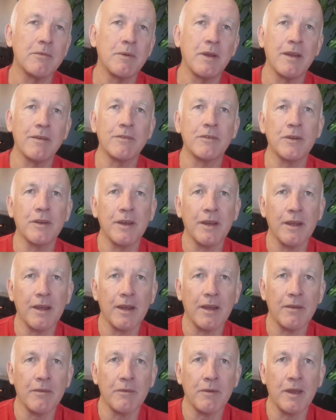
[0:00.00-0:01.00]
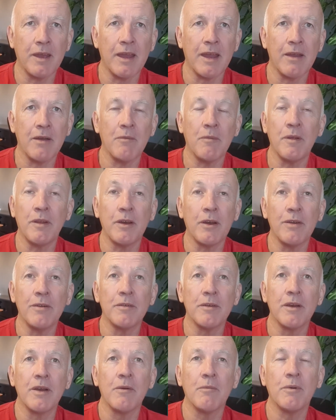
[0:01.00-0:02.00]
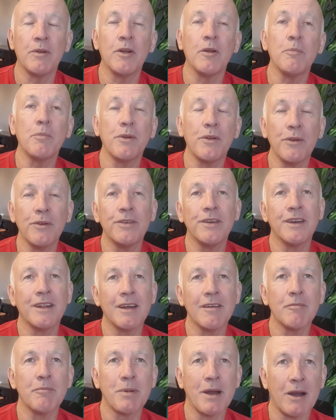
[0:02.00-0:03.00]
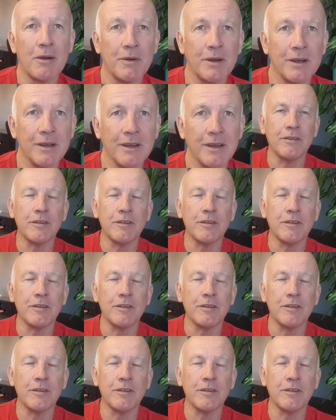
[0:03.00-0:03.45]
We're not producing enough power.